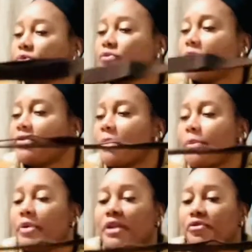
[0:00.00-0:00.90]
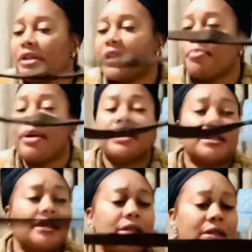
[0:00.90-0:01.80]

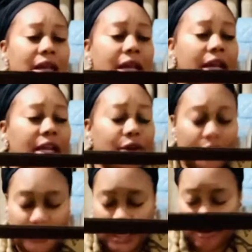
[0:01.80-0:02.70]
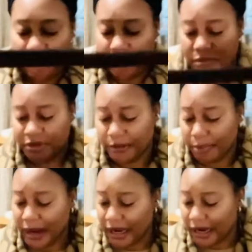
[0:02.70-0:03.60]
It also came from
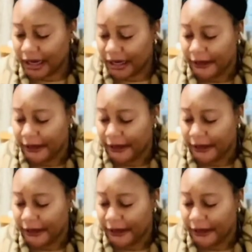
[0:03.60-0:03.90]
Japan.